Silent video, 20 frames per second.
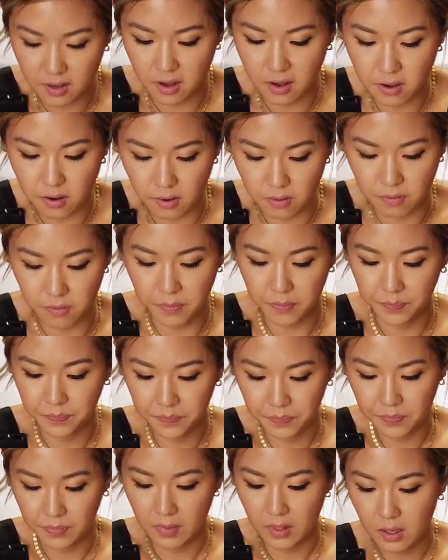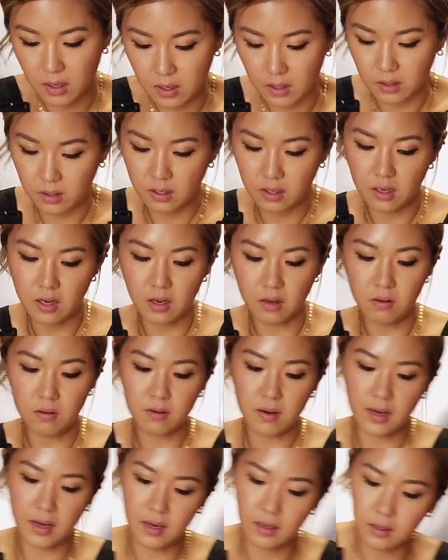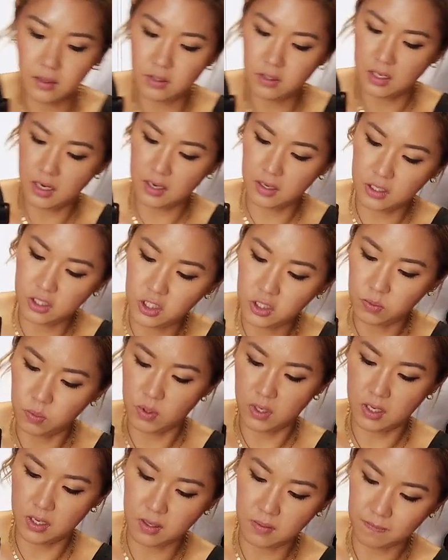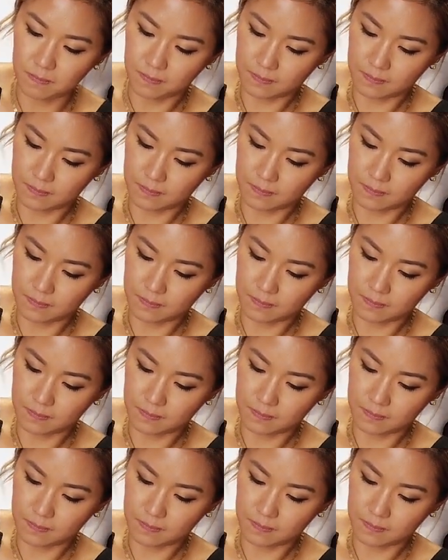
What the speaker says: go, you know, and you kind of just want to